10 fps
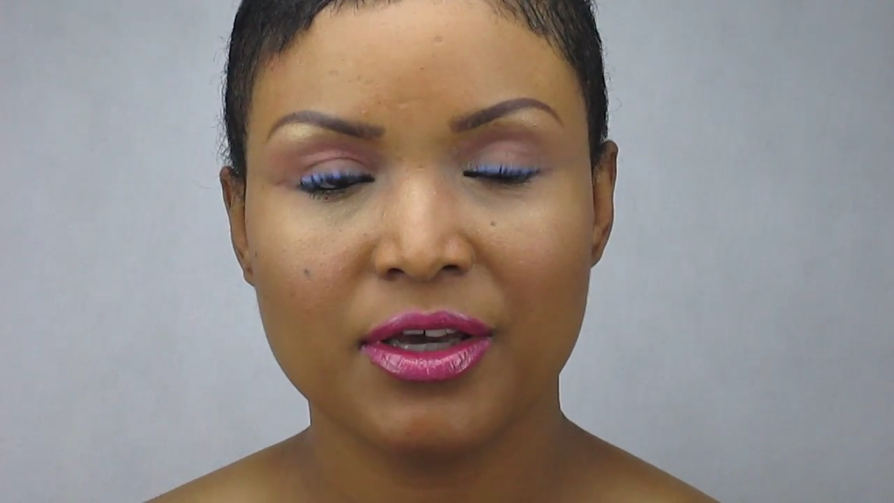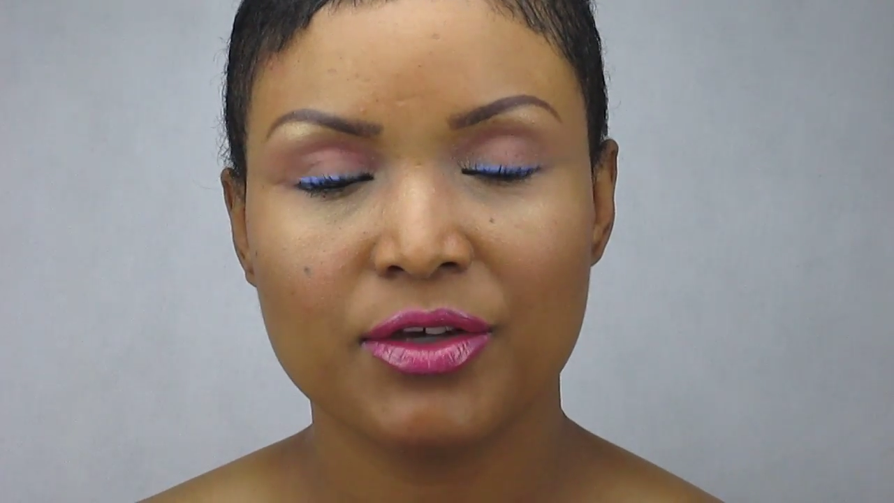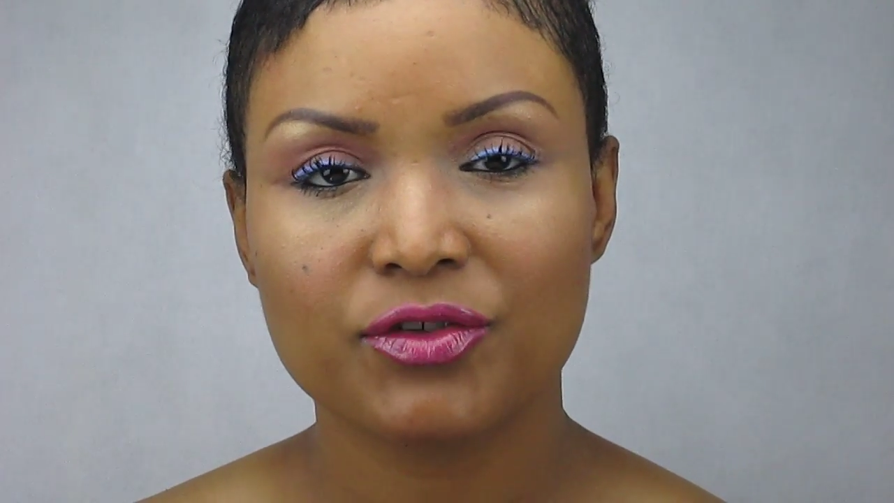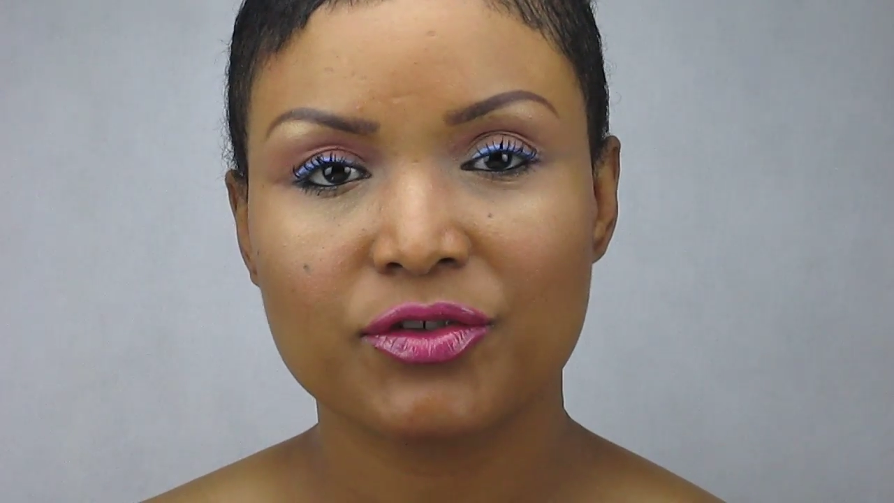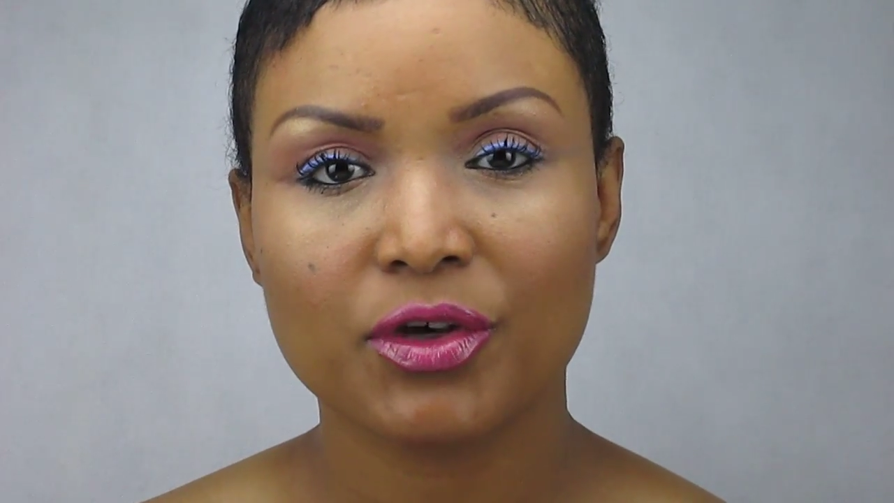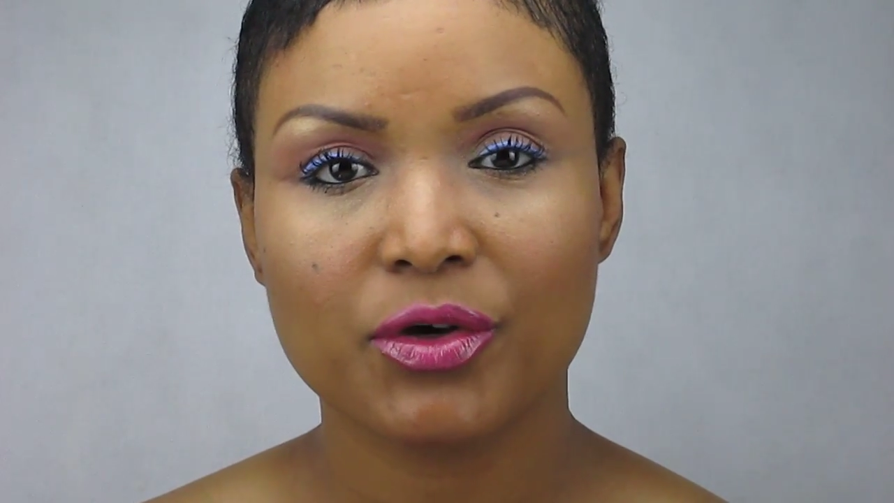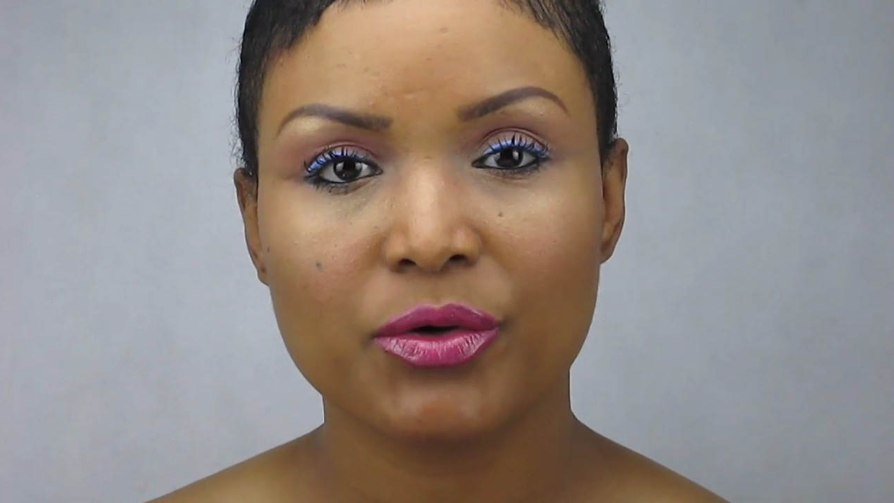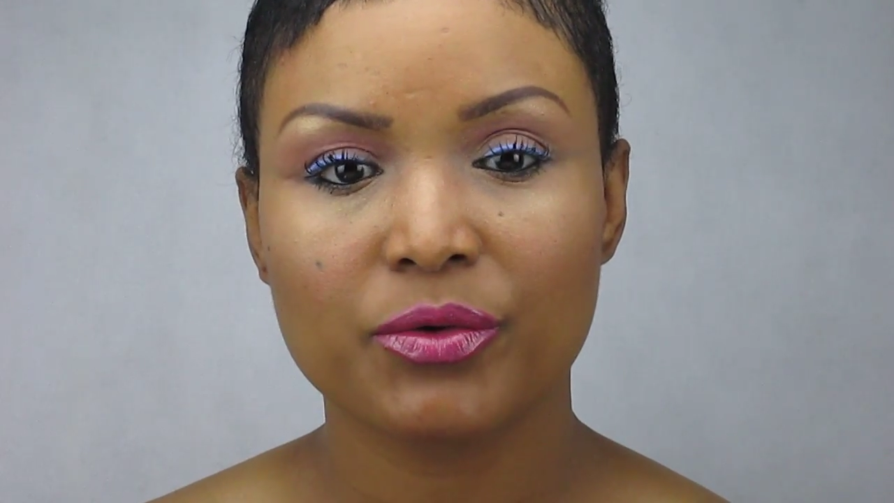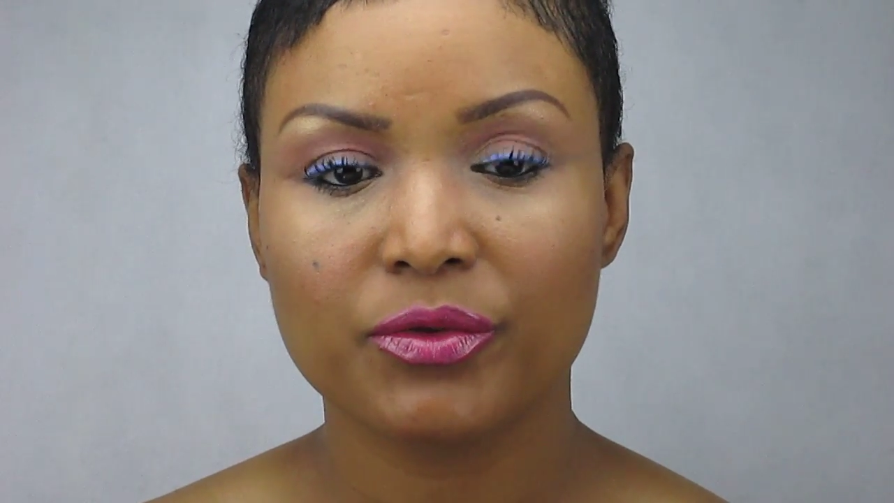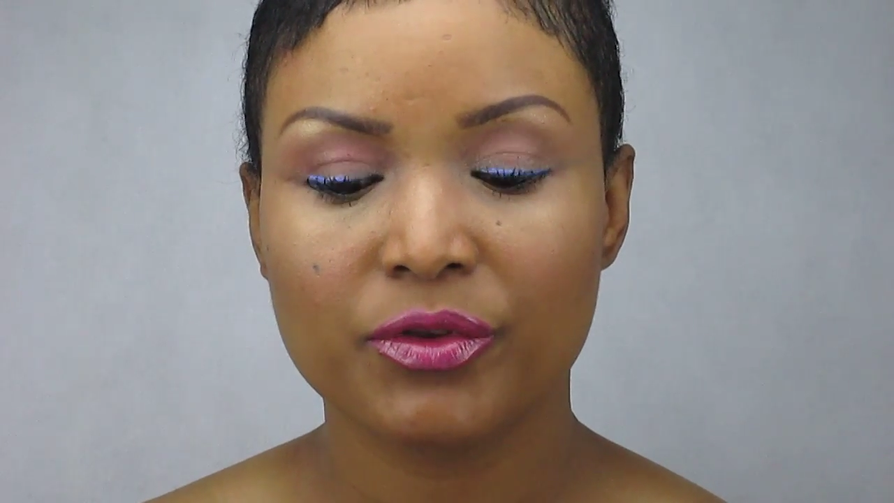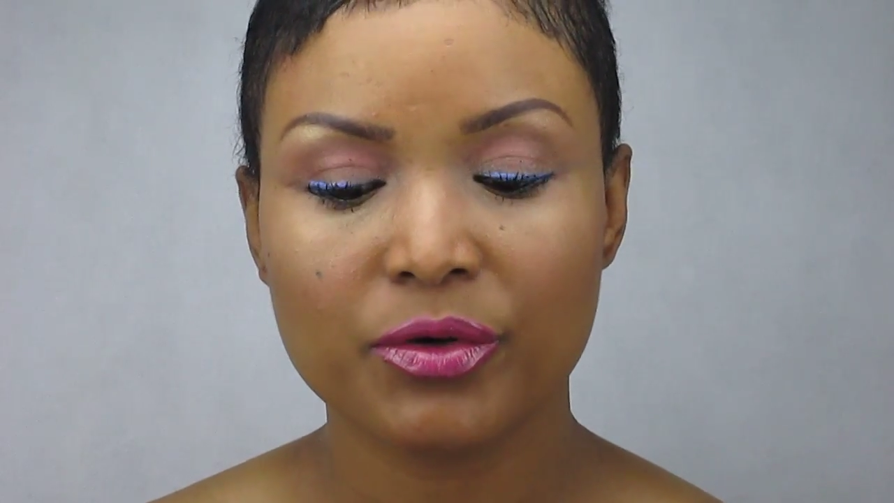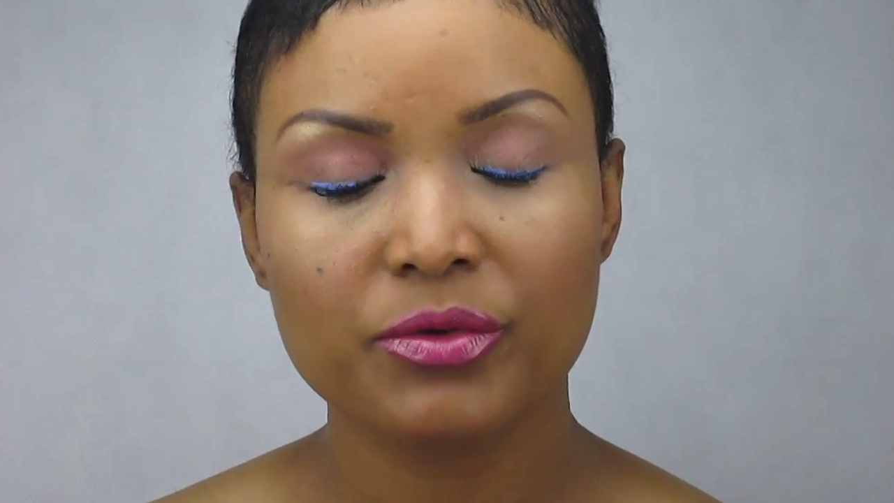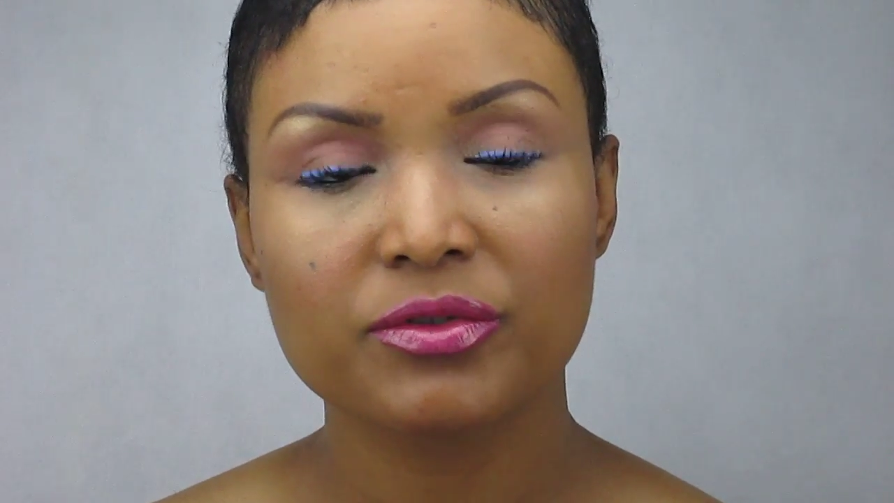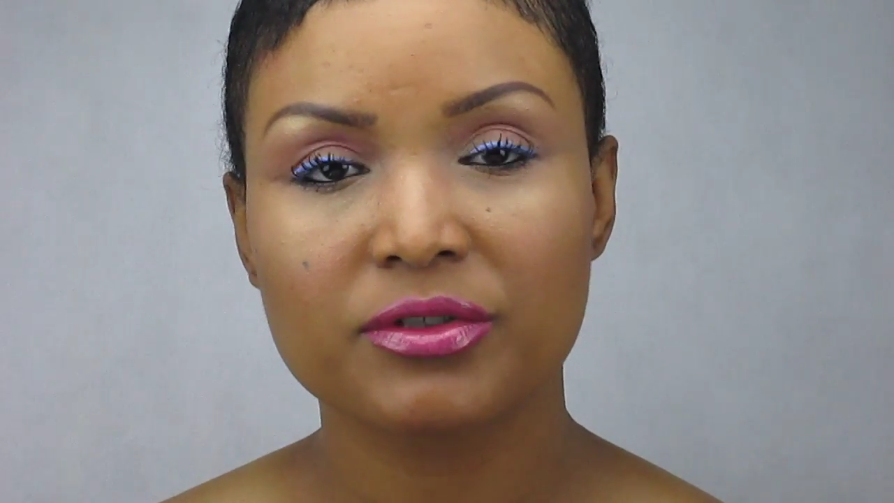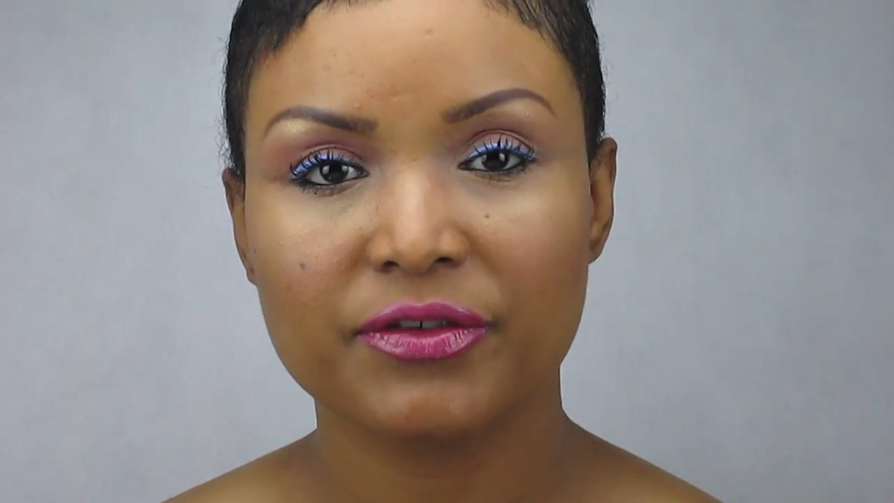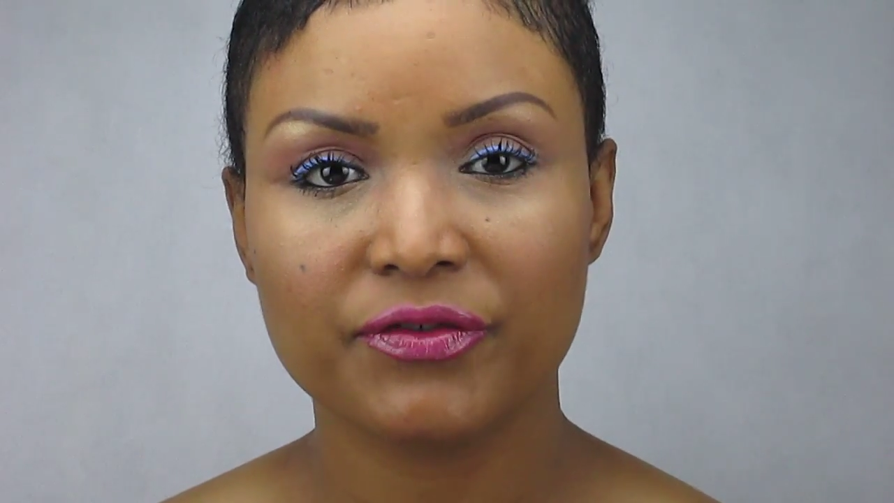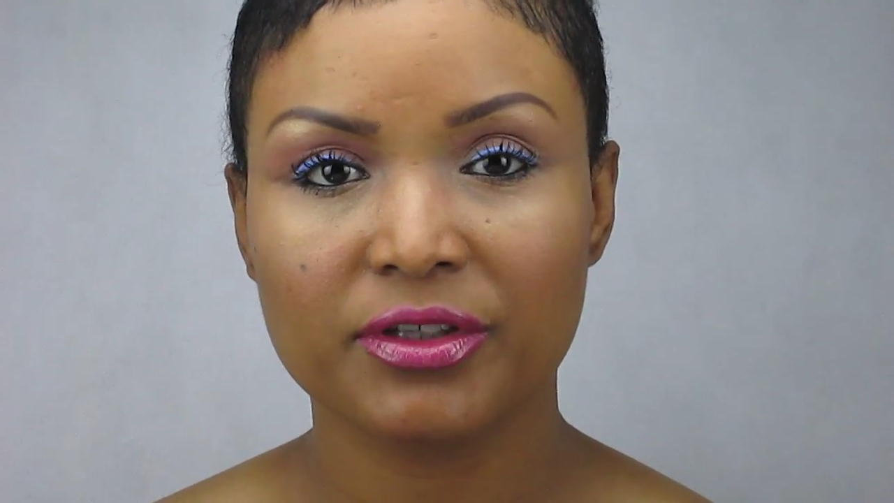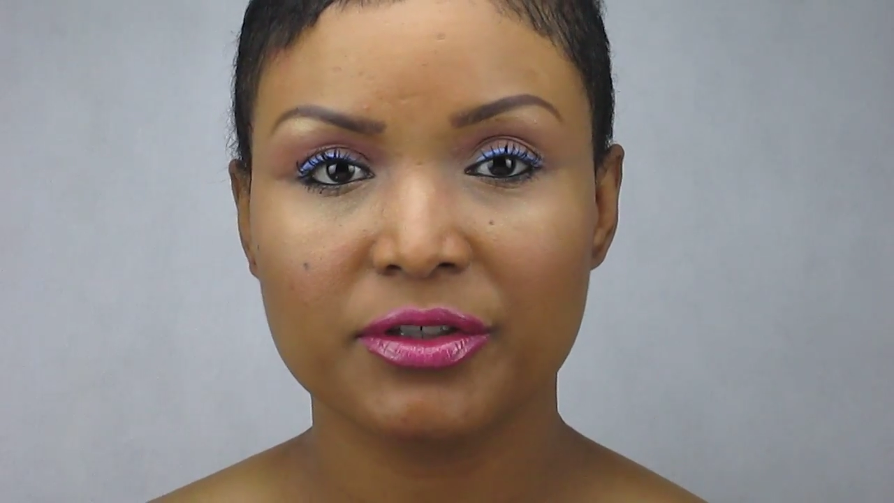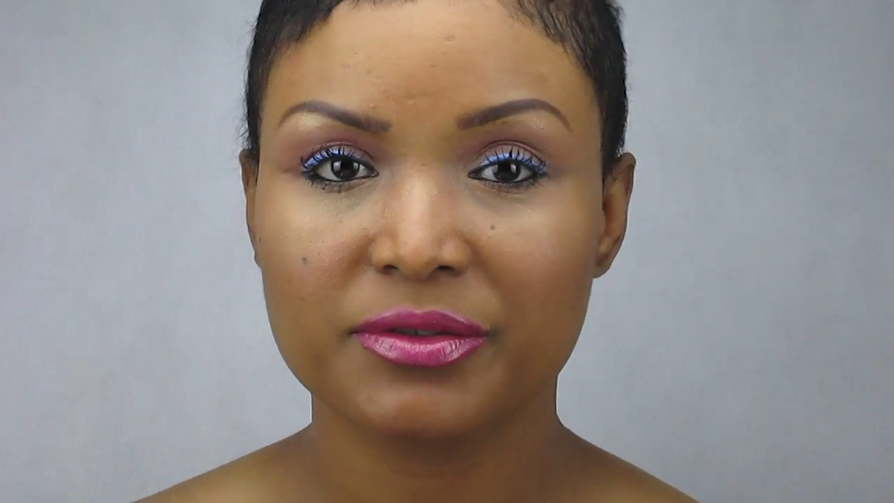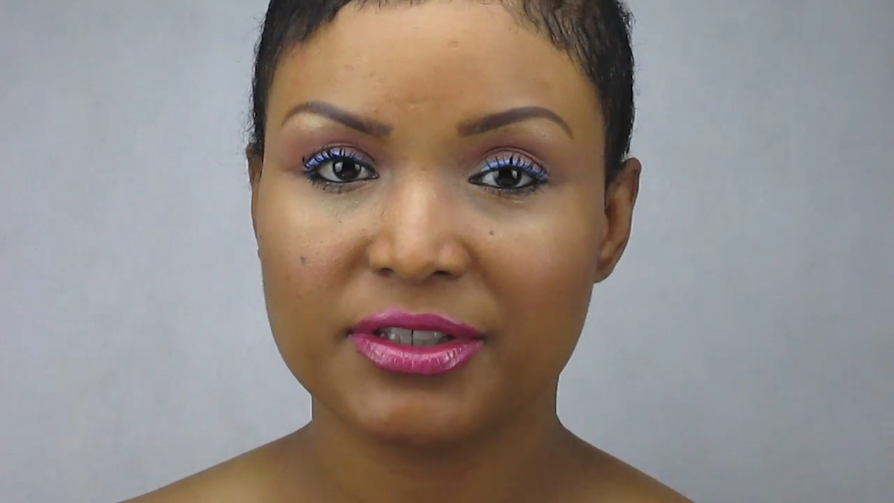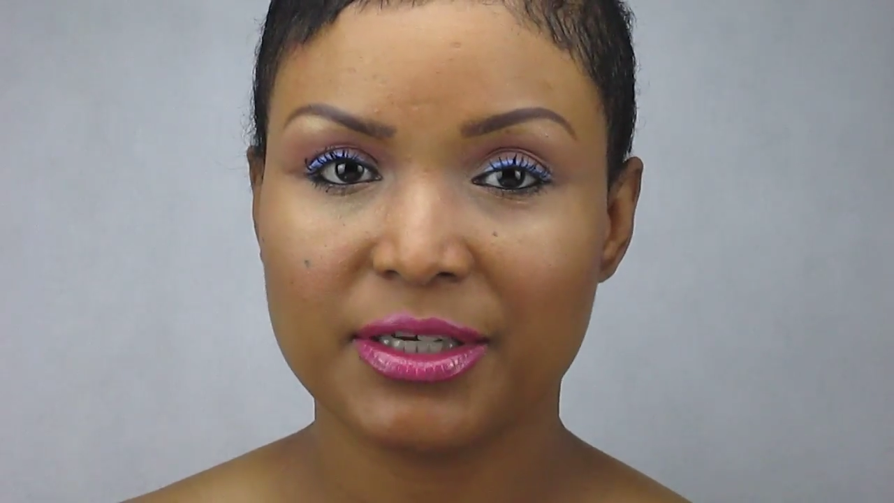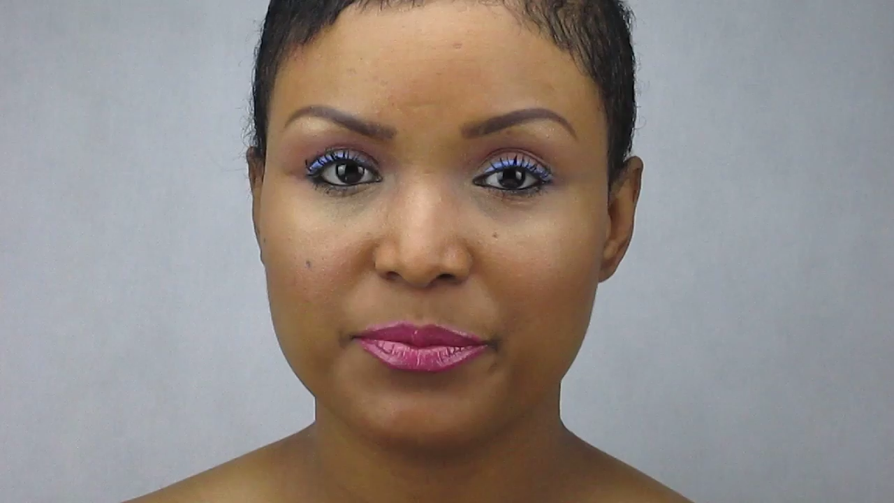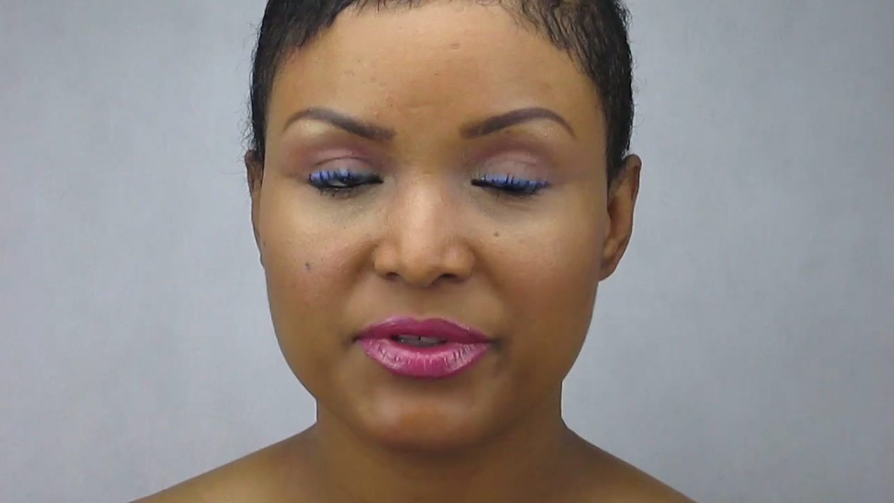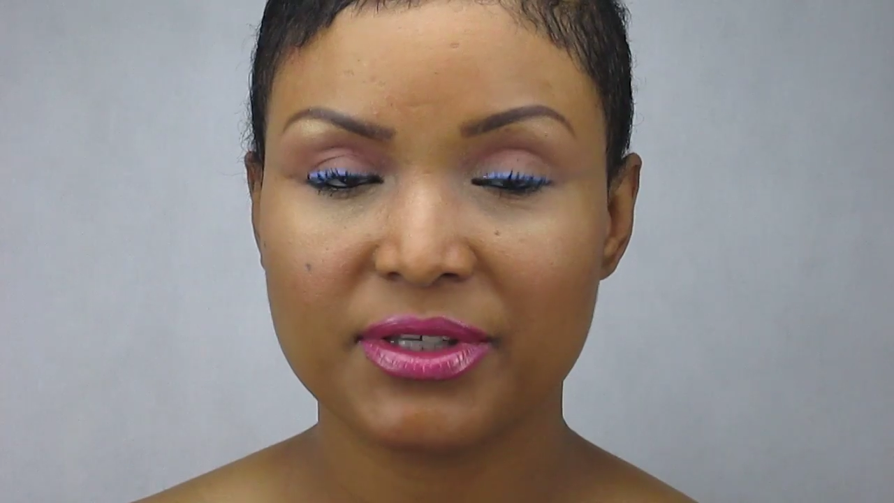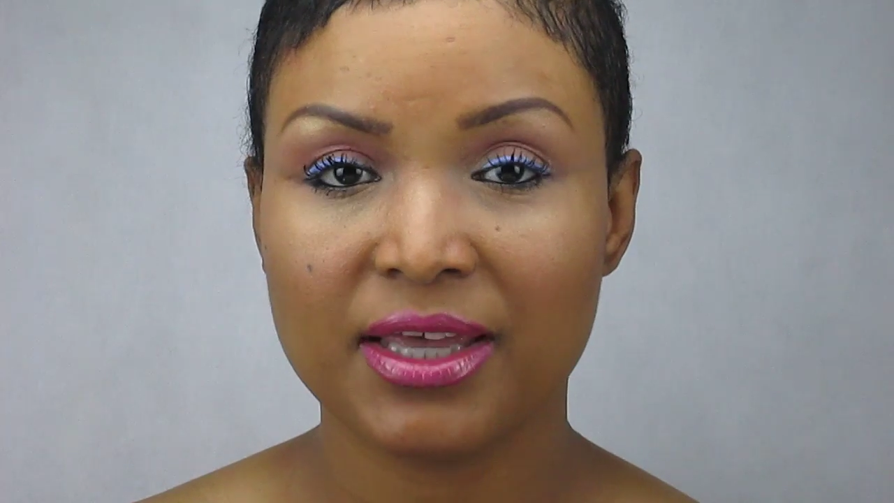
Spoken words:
So those different little tips